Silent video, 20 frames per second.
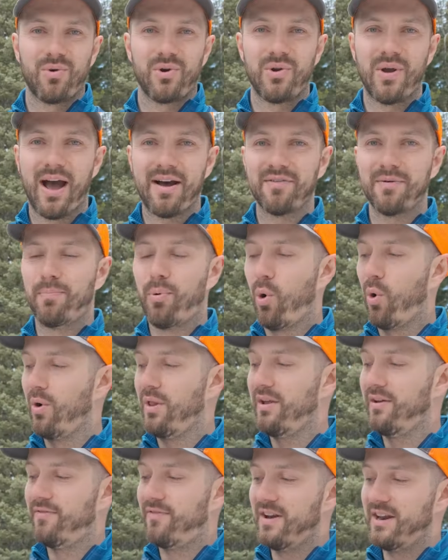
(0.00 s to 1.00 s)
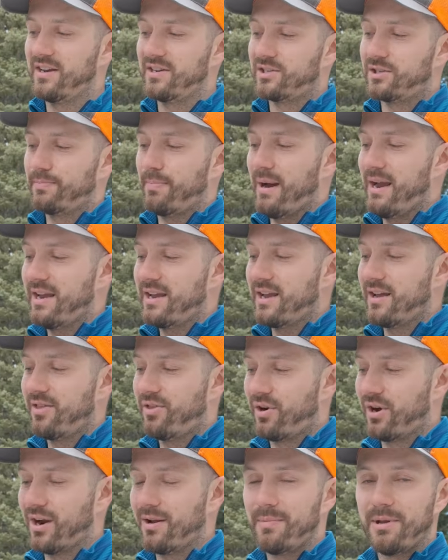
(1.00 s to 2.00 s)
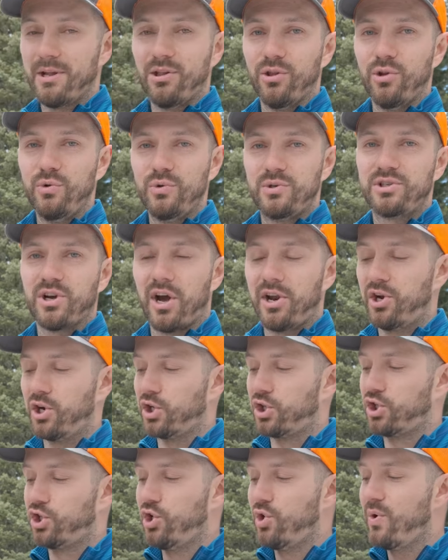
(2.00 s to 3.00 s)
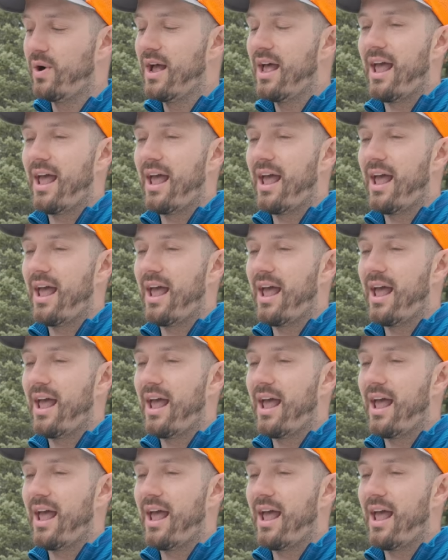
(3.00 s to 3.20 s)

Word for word: When you have a poorly fitting spike, they're gonna be loose on your shoe,